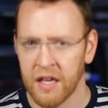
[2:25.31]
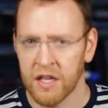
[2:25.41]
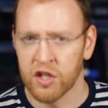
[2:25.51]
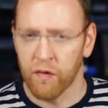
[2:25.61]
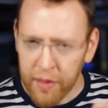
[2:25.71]

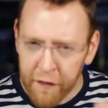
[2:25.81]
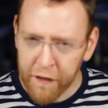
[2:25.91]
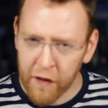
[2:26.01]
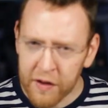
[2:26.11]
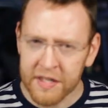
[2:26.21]
So from the
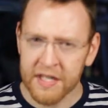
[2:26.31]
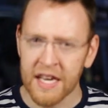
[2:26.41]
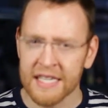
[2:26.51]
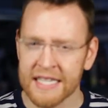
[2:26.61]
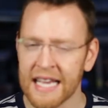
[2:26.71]
first
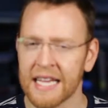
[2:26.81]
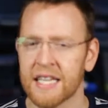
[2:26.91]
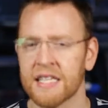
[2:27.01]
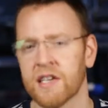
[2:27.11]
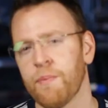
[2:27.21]

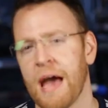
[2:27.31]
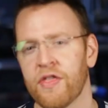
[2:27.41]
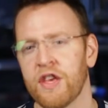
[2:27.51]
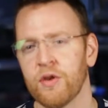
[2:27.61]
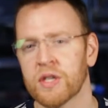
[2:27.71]
sentence of
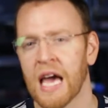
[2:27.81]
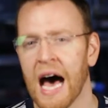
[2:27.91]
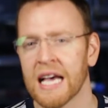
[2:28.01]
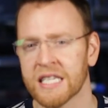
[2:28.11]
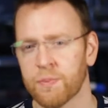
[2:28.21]
Matthew's
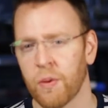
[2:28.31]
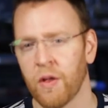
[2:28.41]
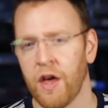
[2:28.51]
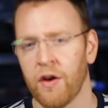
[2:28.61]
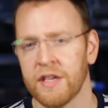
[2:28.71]
gospel,
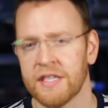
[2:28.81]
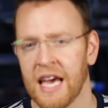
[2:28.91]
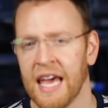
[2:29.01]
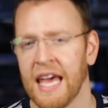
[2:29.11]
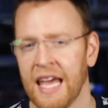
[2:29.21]
there is
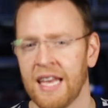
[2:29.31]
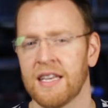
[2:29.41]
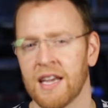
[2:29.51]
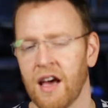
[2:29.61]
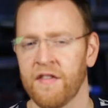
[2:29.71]
a
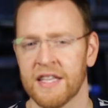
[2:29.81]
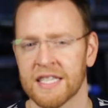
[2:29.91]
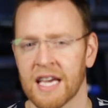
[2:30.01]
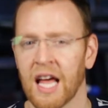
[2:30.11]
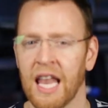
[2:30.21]
hint of its
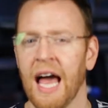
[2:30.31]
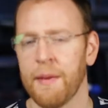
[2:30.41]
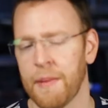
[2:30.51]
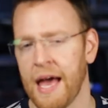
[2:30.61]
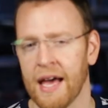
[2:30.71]

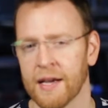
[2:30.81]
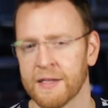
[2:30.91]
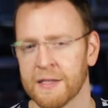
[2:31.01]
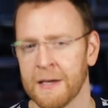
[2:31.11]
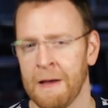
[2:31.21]

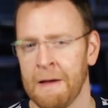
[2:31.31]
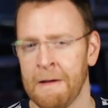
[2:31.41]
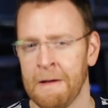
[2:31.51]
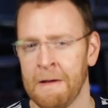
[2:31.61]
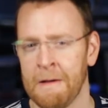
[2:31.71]
climax.
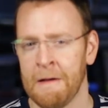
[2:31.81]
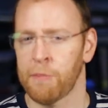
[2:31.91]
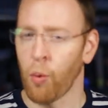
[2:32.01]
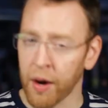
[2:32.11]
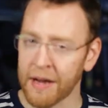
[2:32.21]

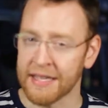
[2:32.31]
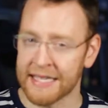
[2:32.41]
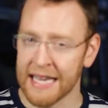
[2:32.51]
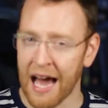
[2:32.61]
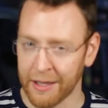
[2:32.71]
But what about
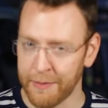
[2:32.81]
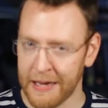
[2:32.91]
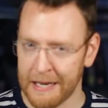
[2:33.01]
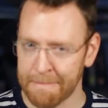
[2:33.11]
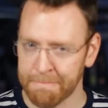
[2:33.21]

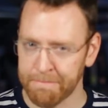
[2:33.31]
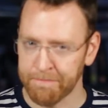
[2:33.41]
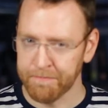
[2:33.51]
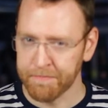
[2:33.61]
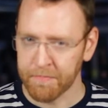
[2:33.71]
Solomon?
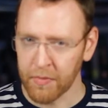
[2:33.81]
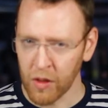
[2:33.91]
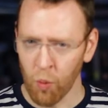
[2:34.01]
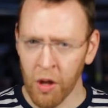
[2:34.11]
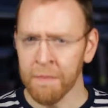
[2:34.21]

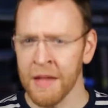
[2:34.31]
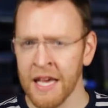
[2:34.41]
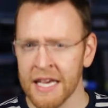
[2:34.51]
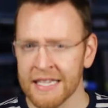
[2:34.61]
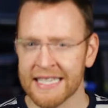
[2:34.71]
Well,
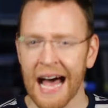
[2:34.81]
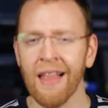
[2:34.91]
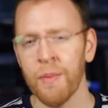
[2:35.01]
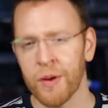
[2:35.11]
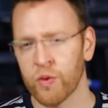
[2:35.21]

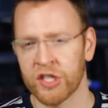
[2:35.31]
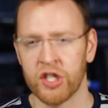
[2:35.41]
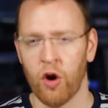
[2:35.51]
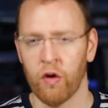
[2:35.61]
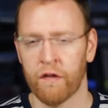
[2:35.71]
Solomon was
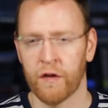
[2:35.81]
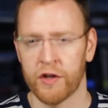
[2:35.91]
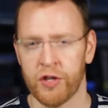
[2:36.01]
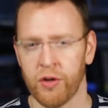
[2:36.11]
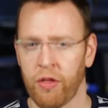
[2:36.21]
known for
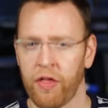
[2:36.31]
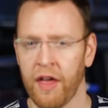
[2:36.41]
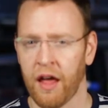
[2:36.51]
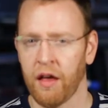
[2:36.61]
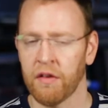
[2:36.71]
two
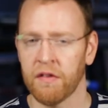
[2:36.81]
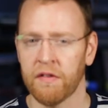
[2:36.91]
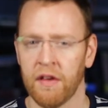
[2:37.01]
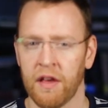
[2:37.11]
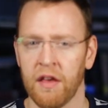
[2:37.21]

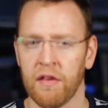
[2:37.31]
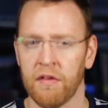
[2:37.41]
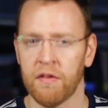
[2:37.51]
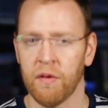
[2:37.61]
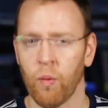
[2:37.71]
things,
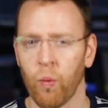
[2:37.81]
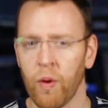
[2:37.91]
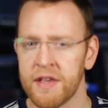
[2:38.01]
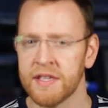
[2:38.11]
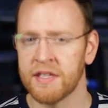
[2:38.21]
his
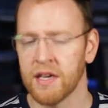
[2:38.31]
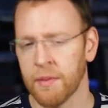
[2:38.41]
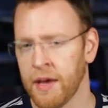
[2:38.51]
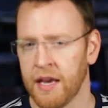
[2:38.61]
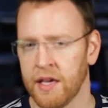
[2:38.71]

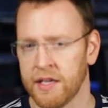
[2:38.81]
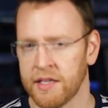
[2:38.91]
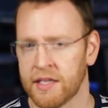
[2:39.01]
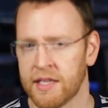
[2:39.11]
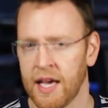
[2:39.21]
wisdom and
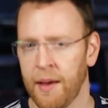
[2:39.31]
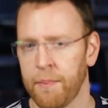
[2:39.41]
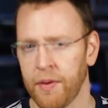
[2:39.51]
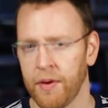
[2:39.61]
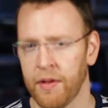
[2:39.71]
his
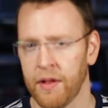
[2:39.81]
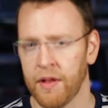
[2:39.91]
temple.